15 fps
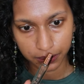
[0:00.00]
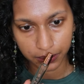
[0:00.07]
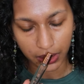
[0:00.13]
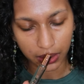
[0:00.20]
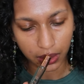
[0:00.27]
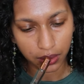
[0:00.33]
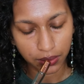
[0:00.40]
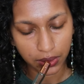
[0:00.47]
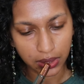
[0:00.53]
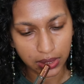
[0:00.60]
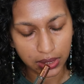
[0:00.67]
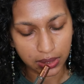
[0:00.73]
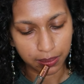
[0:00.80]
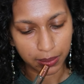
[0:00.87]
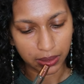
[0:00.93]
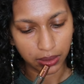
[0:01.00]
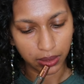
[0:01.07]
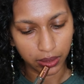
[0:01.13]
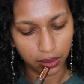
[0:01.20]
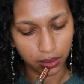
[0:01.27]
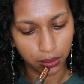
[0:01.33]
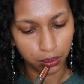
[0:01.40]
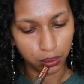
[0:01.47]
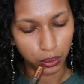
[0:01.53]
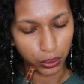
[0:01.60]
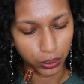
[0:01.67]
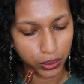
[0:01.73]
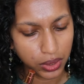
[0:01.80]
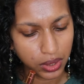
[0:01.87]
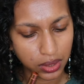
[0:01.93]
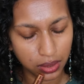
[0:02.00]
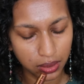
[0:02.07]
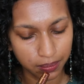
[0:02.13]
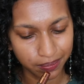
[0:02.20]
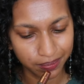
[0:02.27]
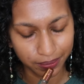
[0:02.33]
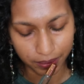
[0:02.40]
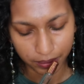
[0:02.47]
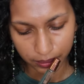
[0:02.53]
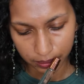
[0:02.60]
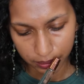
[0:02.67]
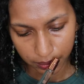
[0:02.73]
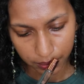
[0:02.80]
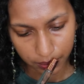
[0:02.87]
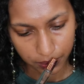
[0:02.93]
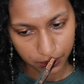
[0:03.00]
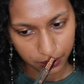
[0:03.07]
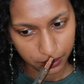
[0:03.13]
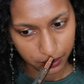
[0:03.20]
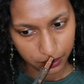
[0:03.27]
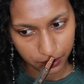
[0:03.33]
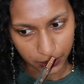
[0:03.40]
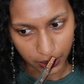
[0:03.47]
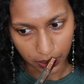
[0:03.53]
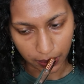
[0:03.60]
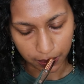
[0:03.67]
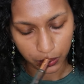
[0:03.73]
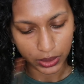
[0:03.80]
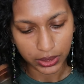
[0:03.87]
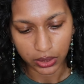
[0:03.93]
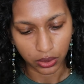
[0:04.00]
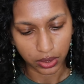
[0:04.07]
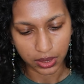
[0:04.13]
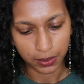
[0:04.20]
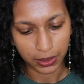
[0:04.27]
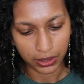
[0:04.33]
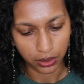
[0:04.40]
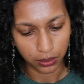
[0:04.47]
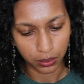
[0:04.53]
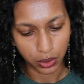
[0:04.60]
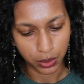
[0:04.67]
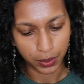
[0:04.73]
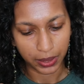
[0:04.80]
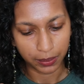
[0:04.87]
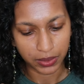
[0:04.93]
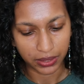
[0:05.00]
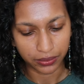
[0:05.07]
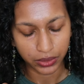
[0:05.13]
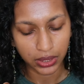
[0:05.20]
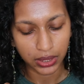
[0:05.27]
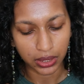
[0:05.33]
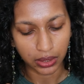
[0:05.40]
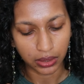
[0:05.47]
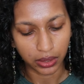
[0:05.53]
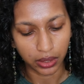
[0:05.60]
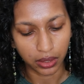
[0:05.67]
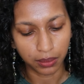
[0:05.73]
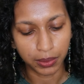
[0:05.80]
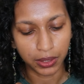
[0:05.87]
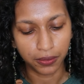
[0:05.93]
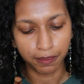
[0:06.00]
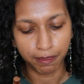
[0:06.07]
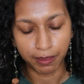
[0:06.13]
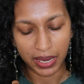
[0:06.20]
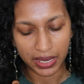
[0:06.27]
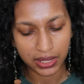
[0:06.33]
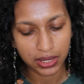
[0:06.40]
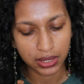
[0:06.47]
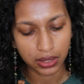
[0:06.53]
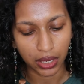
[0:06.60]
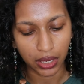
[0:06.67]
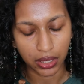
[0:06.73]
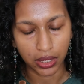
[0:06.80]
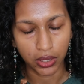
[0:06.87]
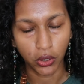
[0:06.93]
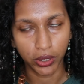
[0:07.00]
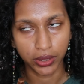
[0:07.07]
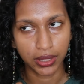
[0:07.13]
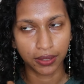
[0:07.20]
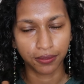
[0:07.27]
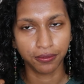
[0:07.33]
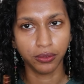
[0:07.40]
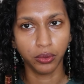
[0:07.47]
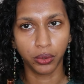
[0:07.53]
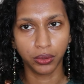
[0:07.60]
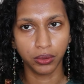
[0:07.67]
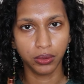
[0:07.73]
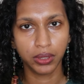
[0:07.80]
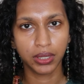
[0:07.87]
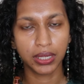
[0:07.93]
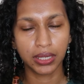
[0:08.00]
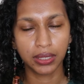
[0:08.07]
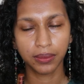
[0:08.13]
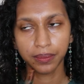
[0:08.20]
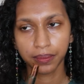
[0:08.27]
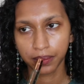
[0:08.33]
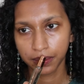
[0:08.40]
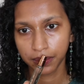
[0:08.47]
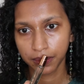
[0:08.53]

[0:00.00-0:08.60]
I can't really smell like the rose. Like I'm really not smelling the rose, but I'm definitely getting like a bit of musk, and I got that floral thing.